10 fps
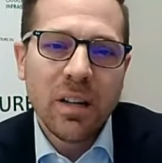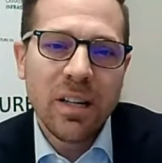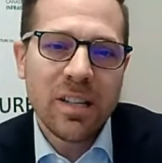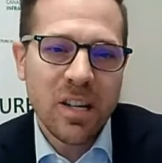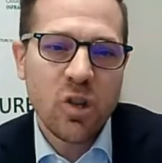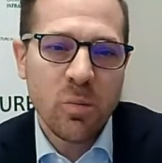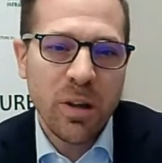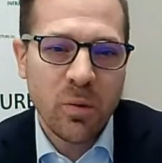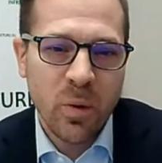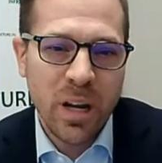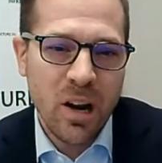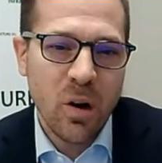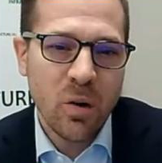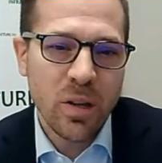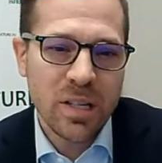in C2P3
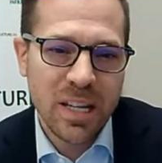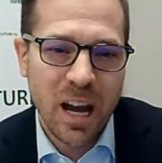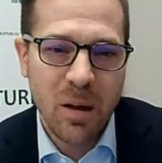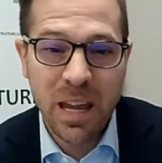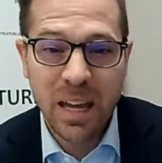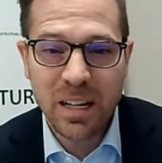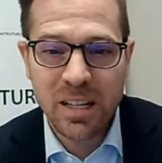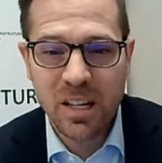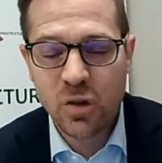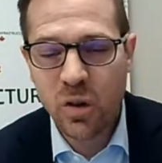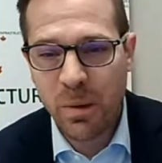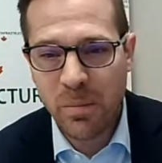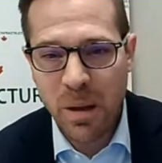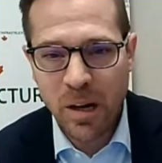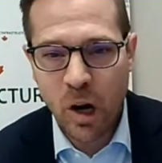know the CIB and its history, but
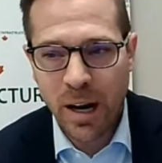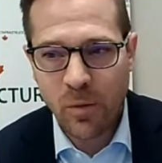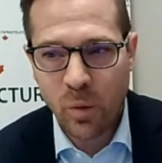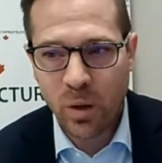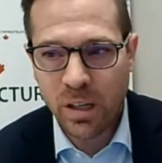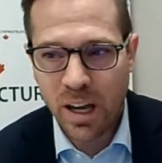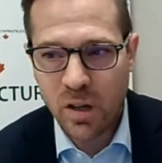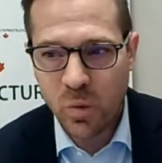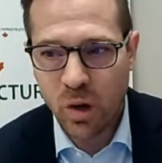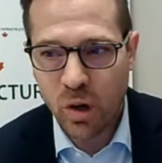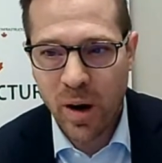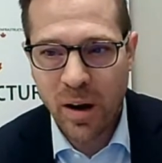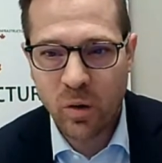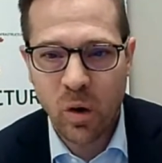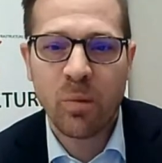maybe not everyone does. We're a
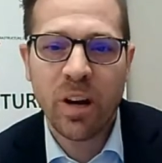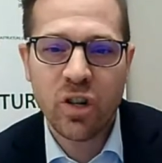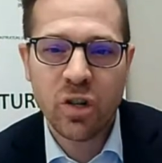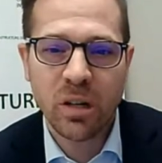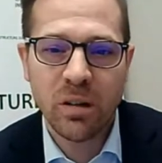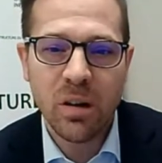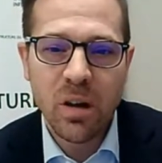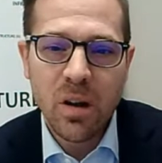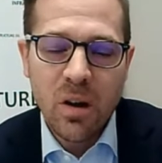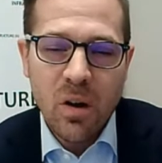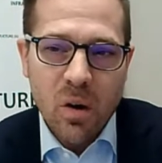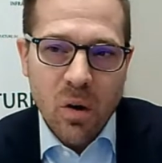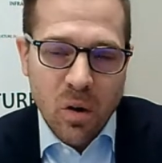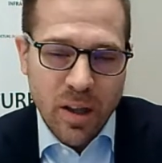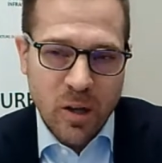crown corporation
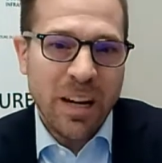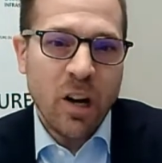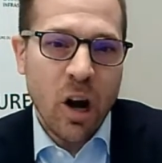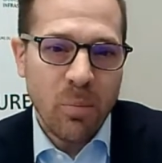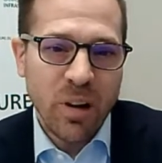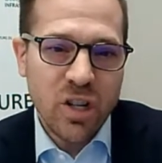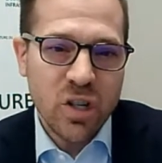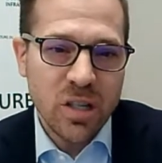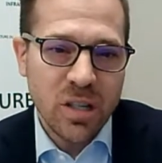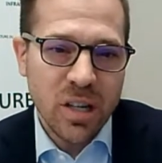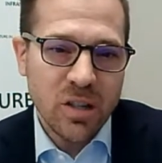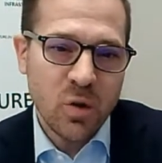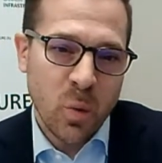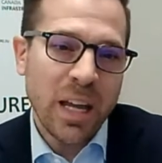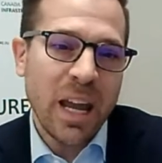that's been in operation since
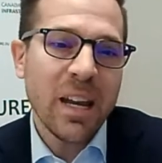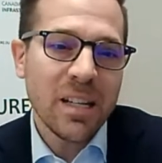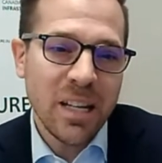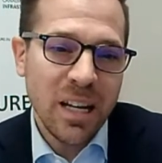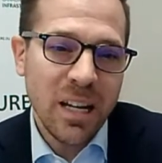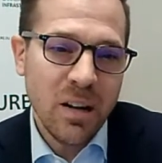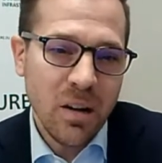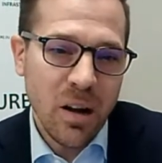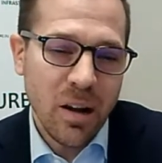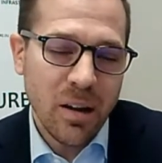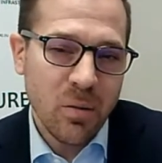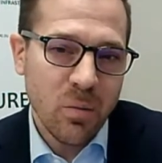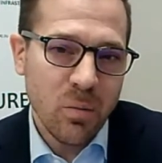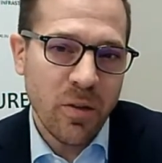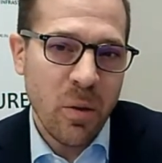2018 and
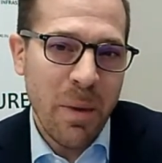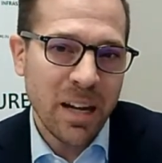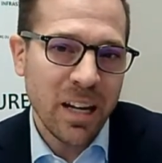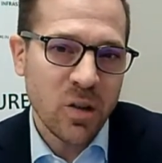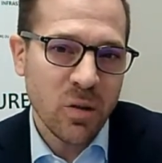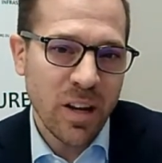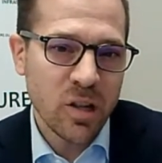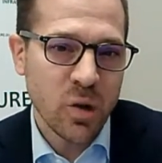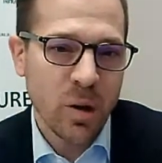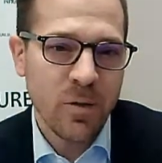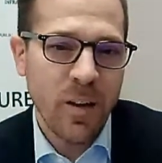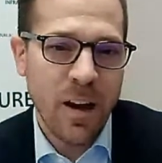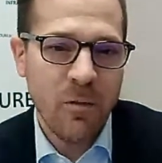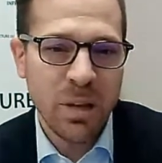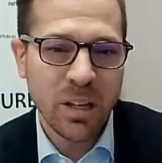with a mandate to invest
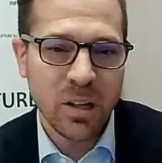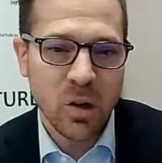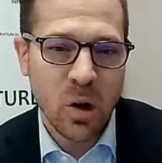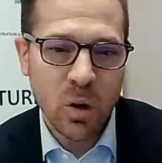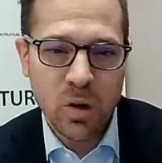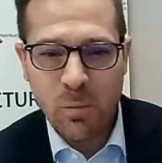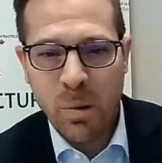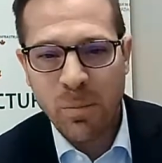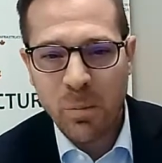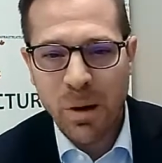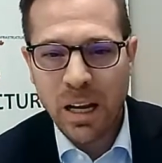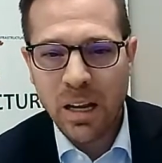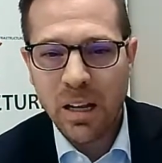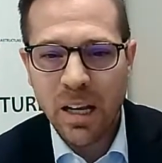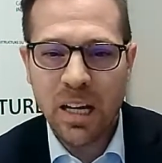$35 billion of public money
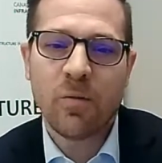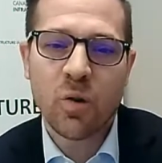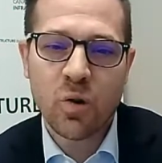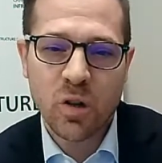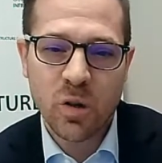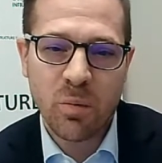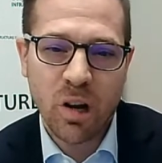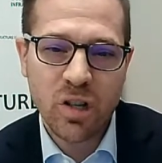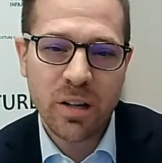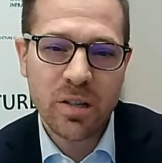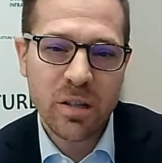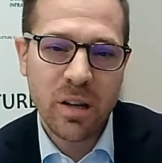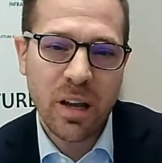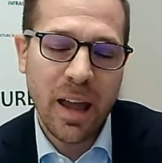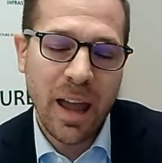in infrastructure projects.
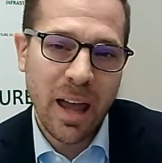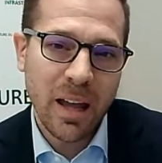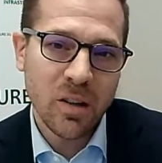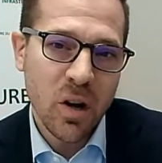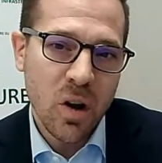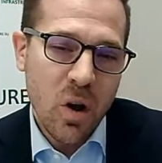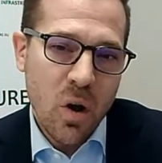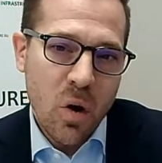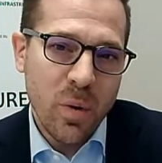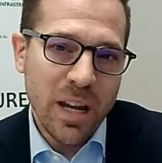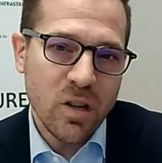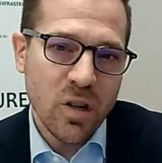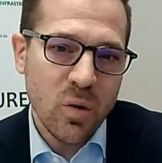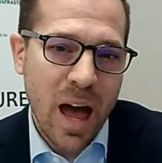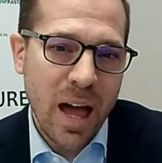And we do
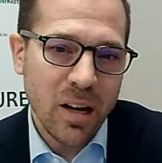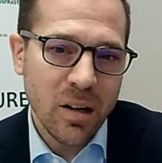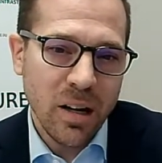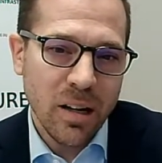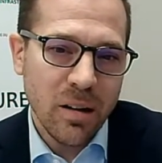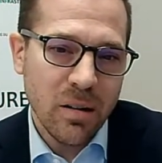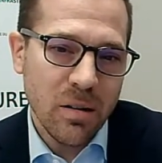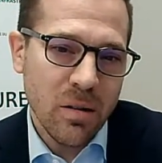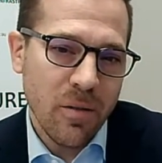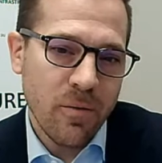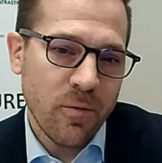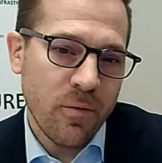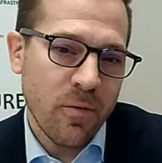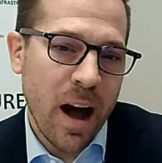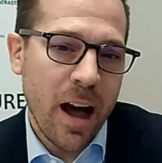that in uh,
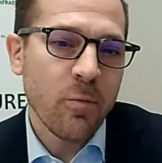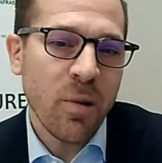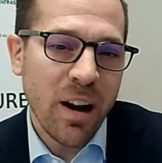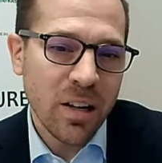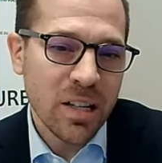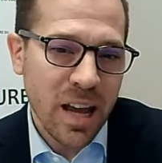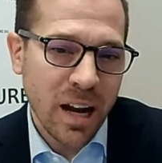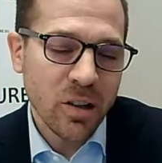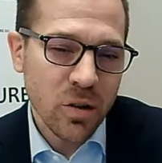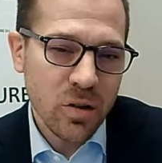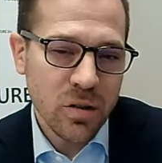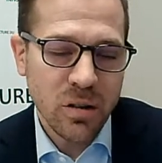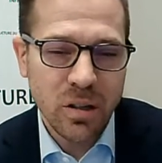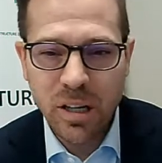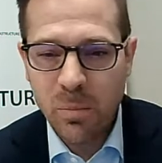five priority sectors
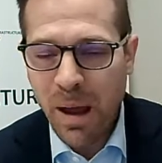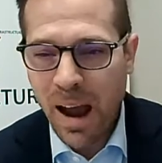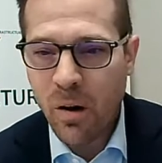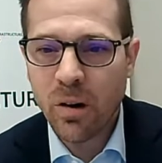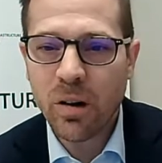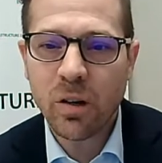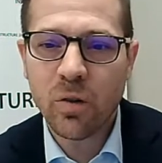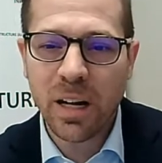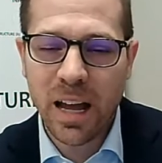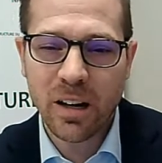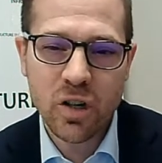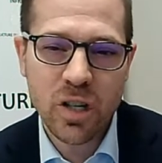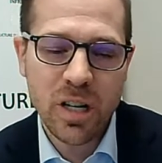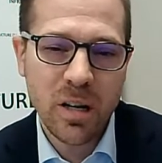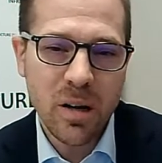clean power and green
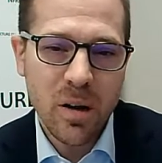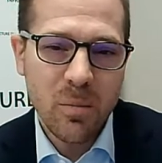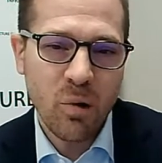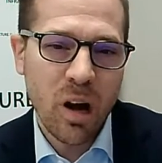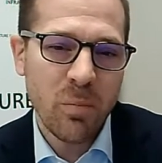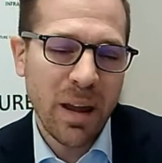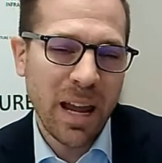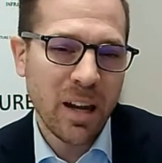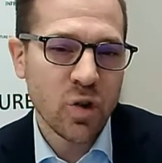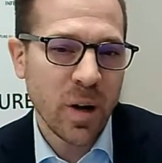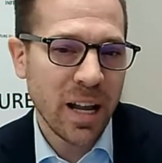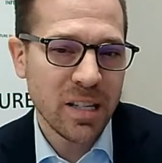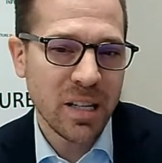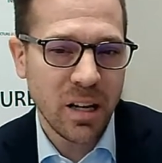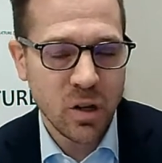energy, broadband, transit, and